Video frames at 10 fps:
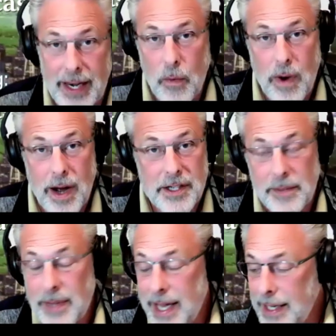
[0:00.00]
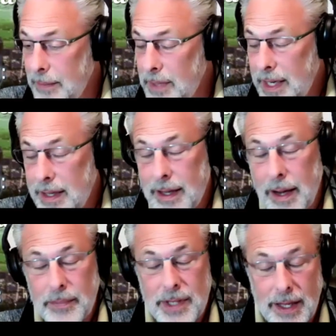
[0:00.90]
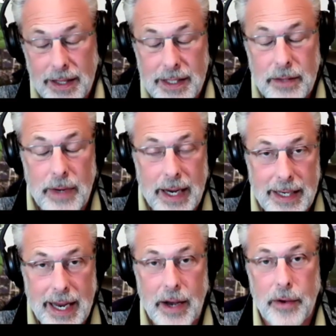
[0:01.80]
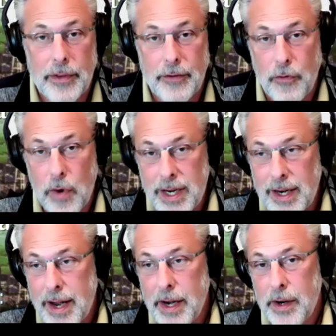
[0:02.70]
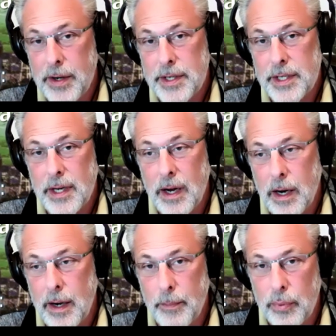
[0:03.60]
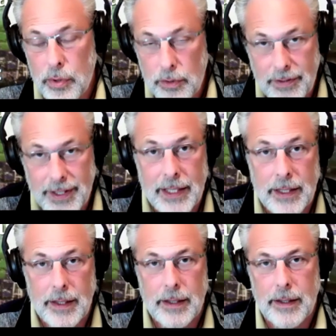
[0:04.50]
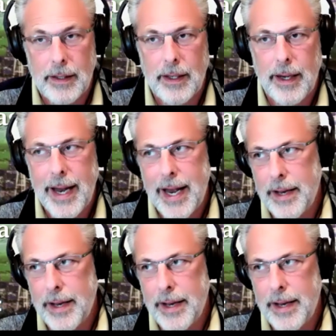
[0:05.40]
I watched some of that game, Keith. I'm telling you right now, the 49ers are improving. And